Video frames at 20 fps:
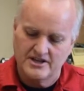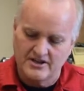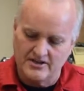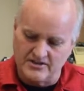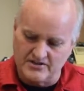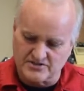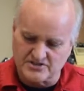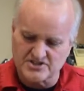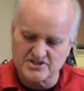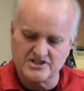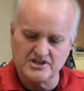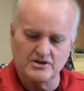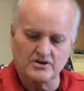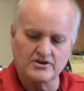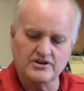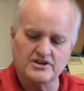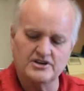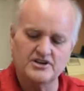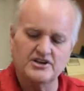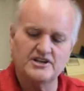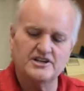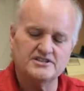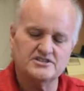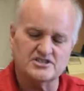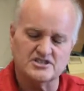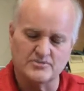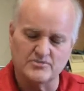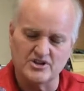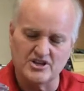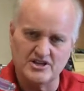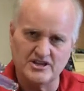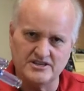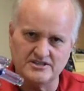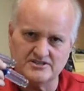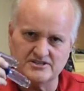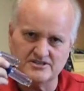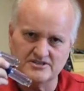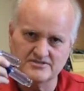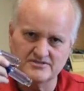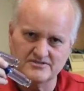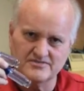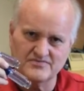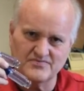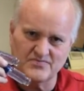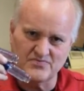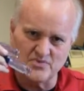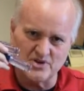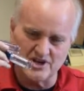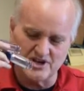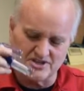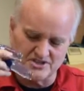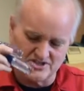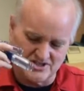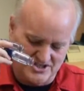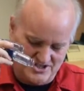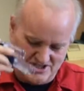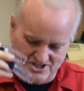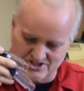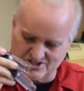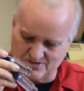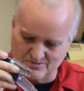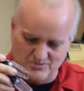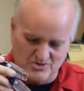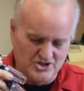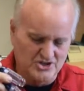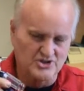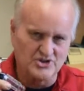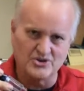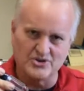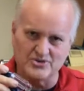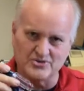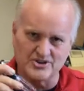You're still going to need some of these because you do.